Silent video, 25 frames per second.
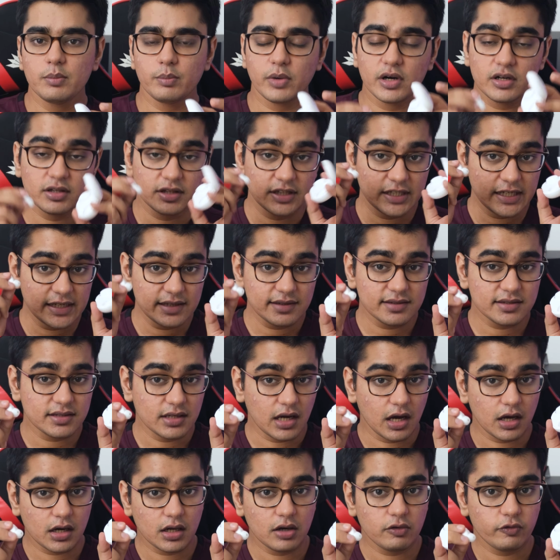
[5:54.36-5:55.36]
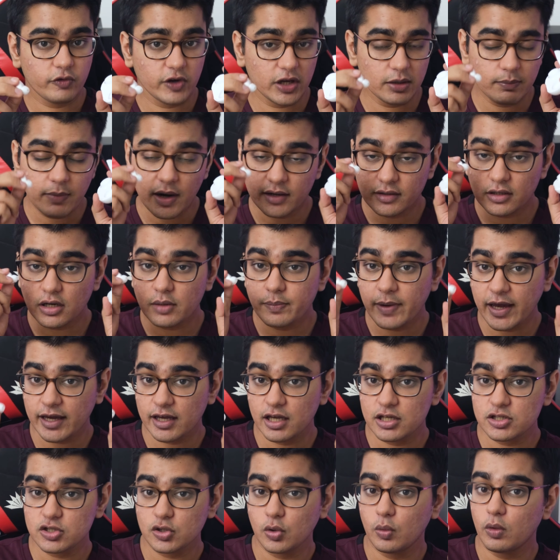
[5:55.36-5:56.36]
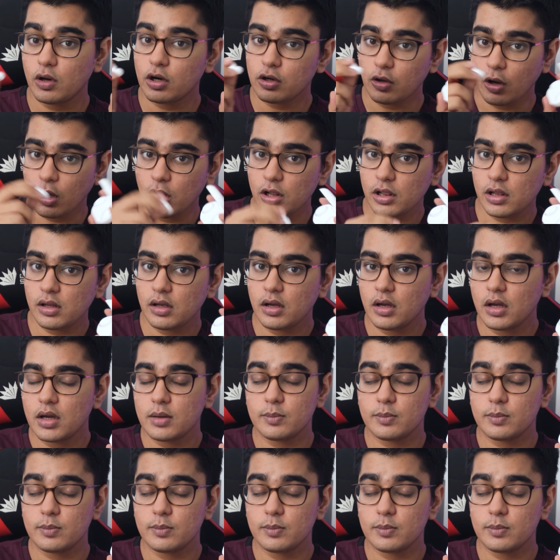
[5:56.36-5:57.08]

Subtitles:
But these are a way better package overall,